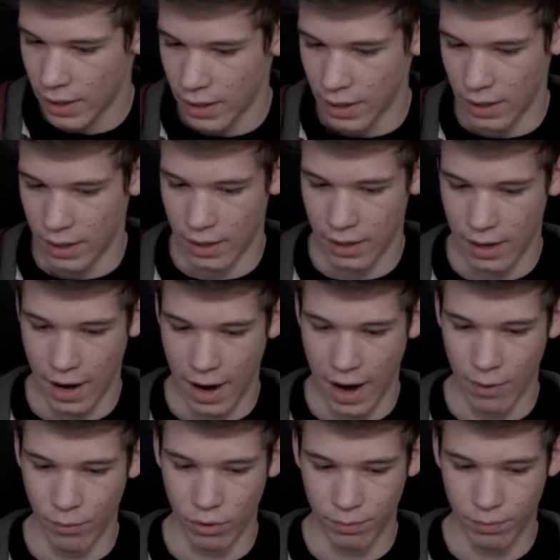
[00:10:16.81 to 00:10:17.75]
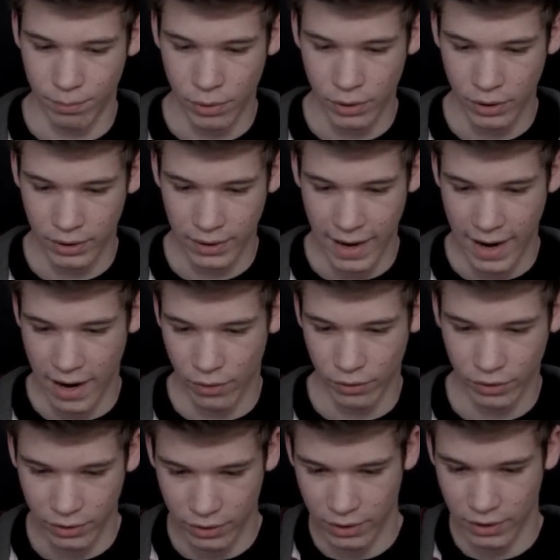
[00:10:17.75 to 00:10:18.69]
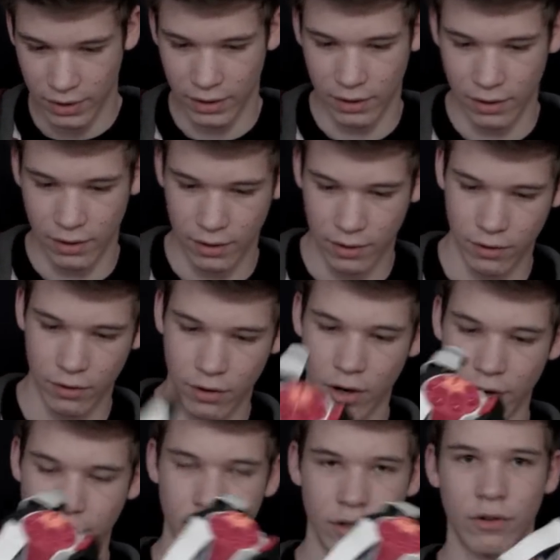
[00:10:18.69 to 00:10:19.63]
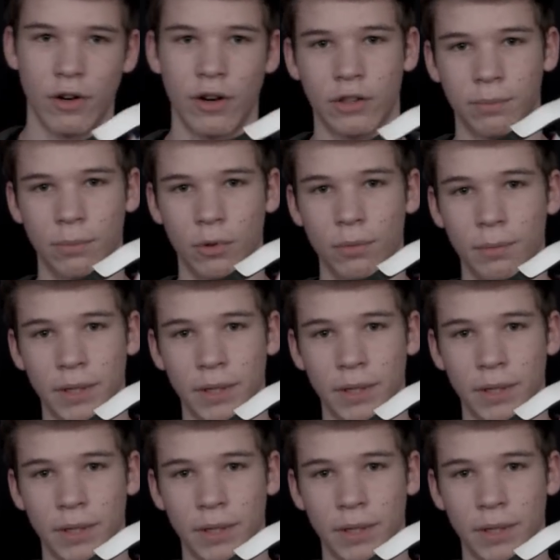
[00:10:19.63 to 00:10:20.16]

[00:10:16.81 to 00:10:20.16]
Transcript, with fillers: Uh, I will put out the Guardian crossbow